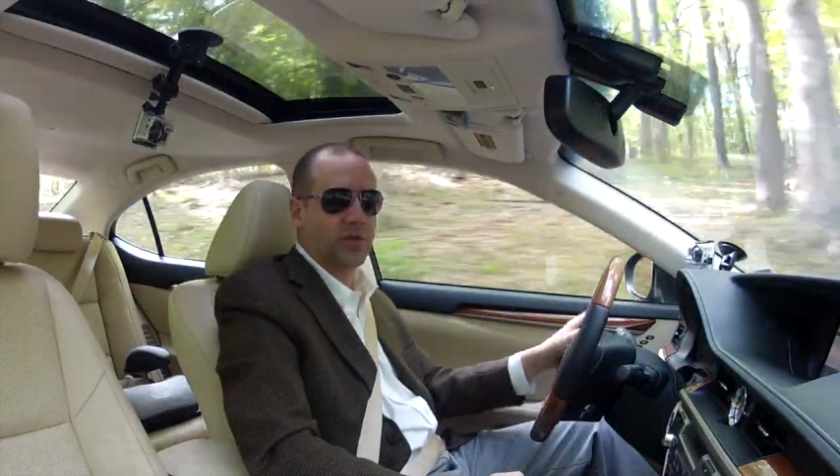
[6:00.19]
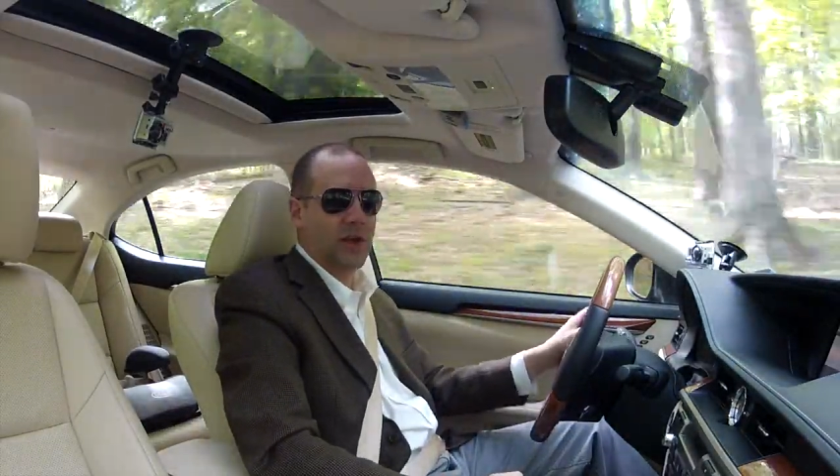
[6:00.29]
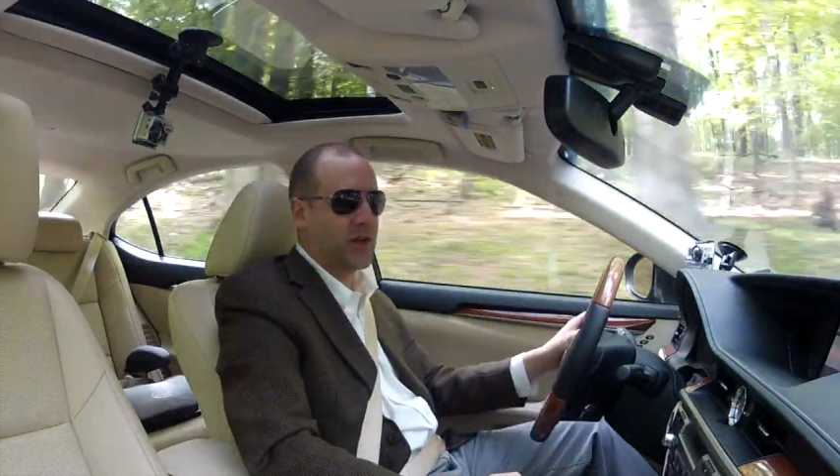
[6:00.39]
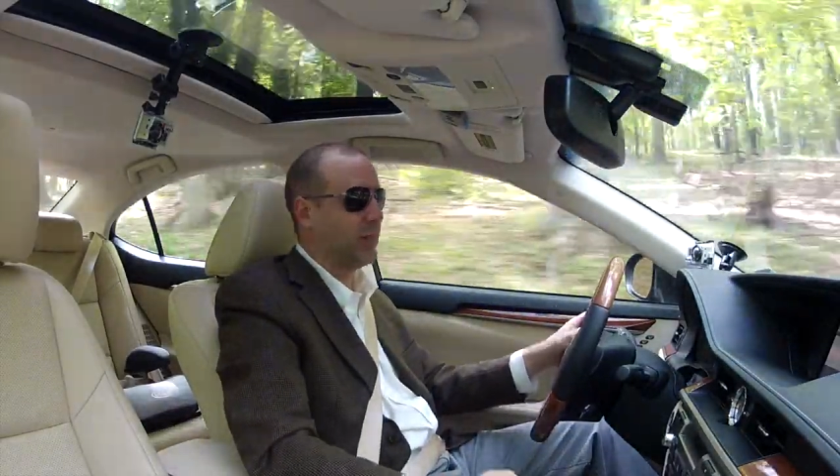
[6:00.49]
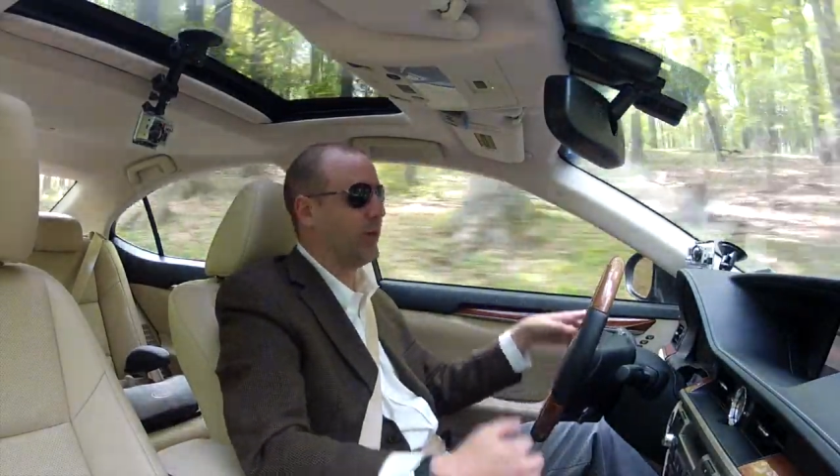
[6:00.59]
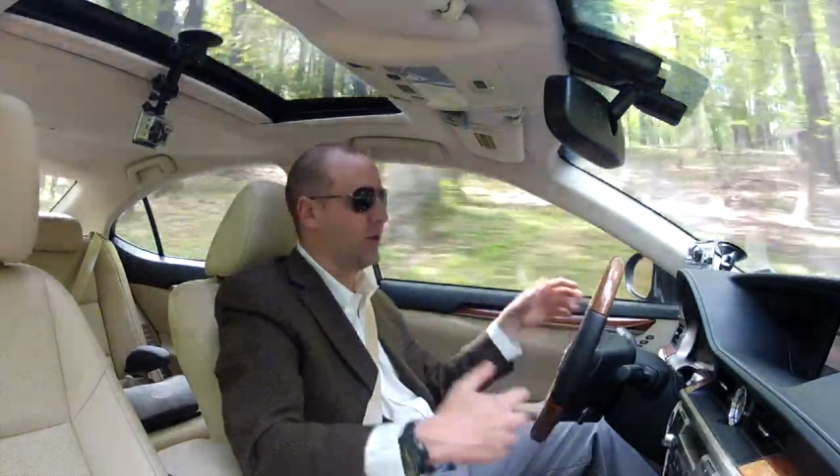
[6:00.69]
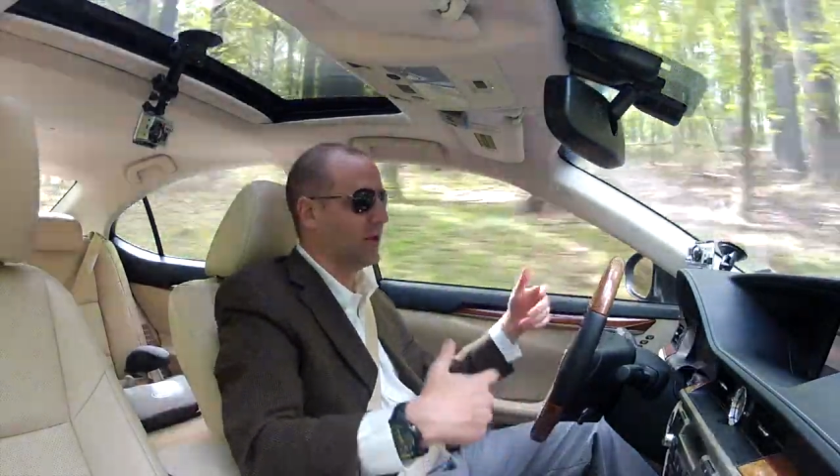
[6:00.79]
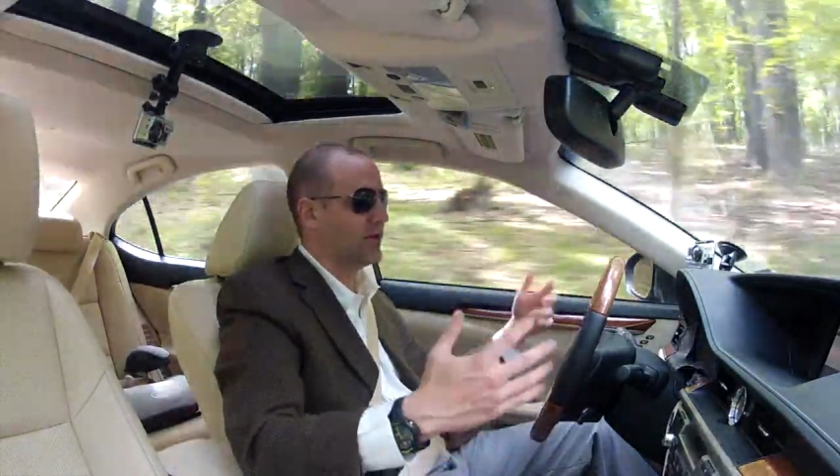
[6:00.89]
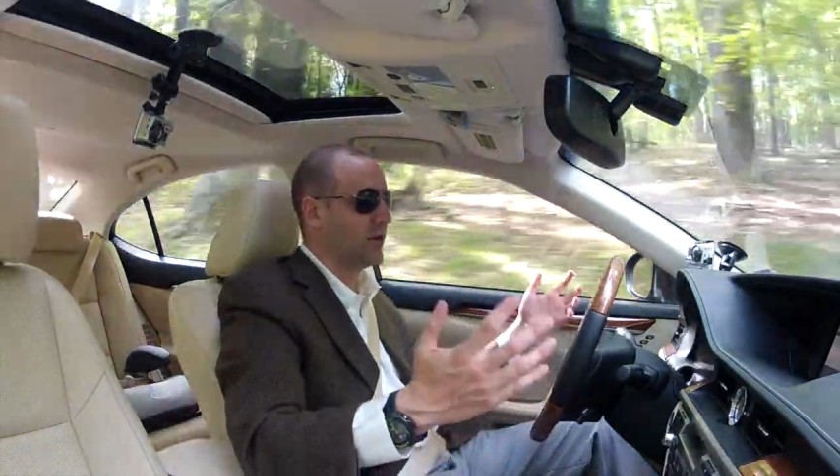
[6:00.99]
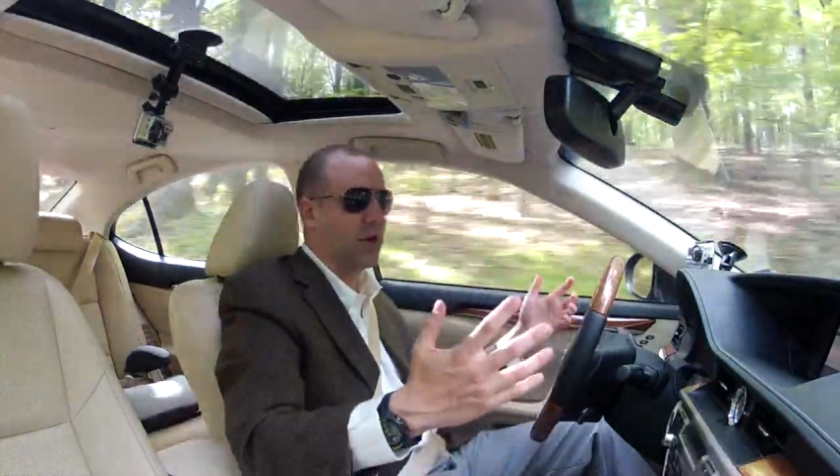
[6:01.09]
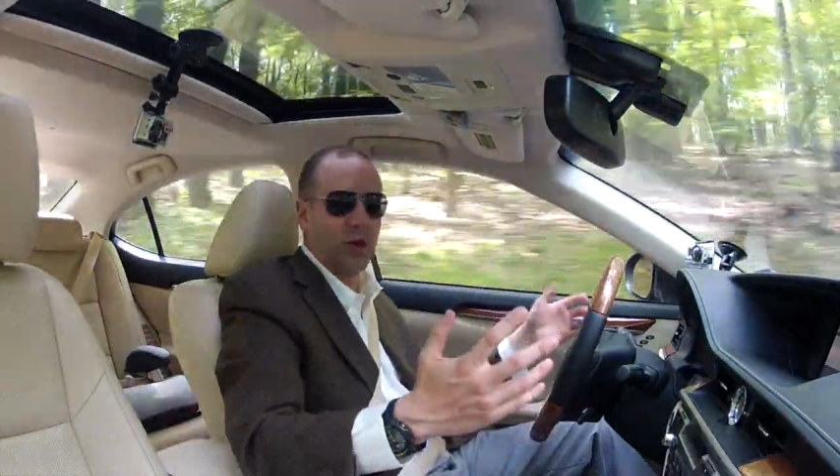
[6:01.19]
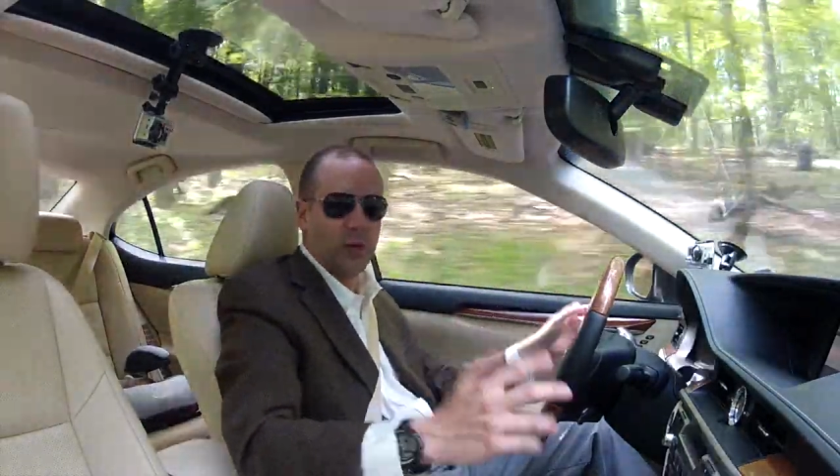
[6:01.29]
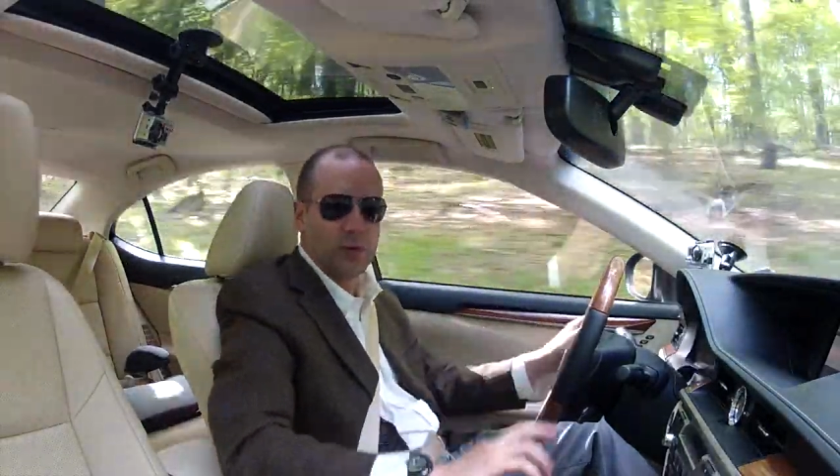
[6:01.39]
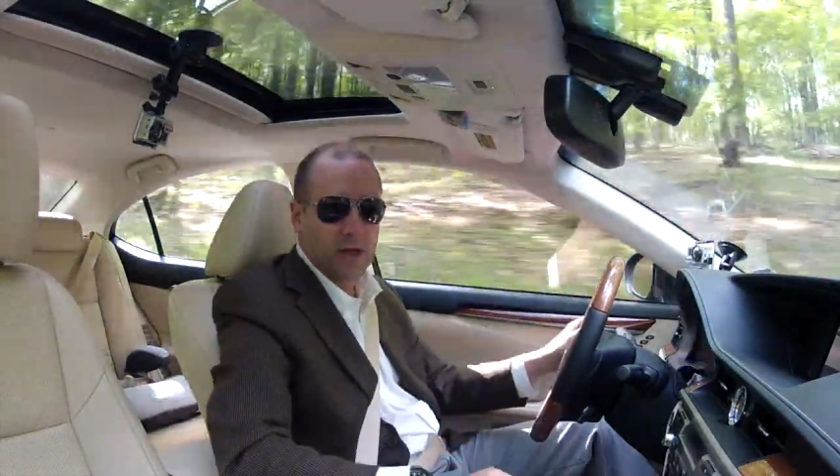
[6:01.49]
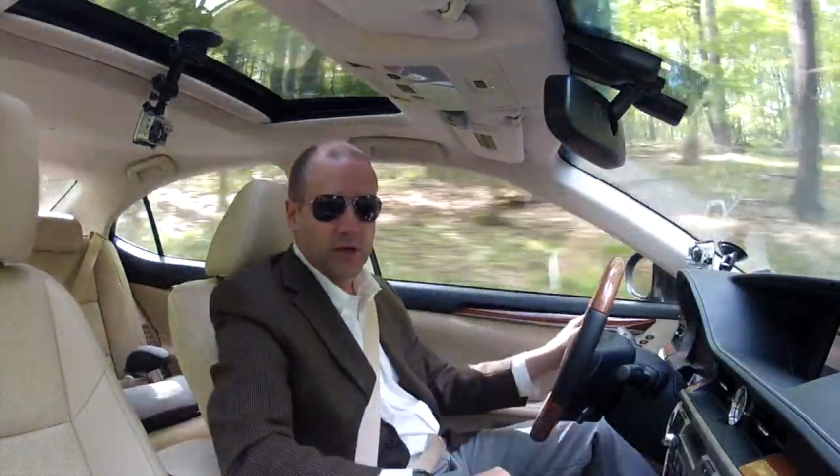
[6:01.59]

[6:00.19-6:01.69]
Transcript: available as you go